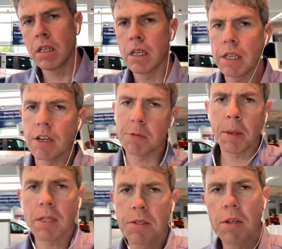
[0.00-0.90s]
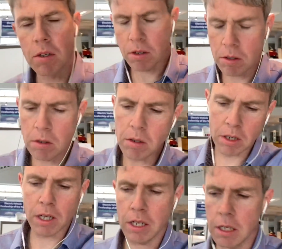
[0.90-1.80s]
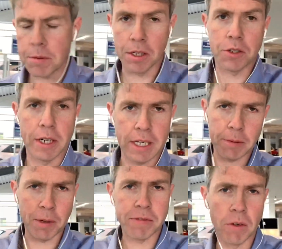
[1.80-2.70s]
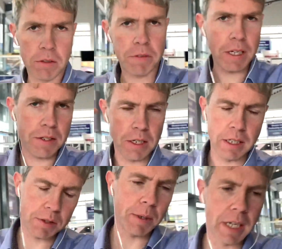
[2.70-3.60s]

Hey there everybody, so I'm still trying to get my phone fixed and that's why I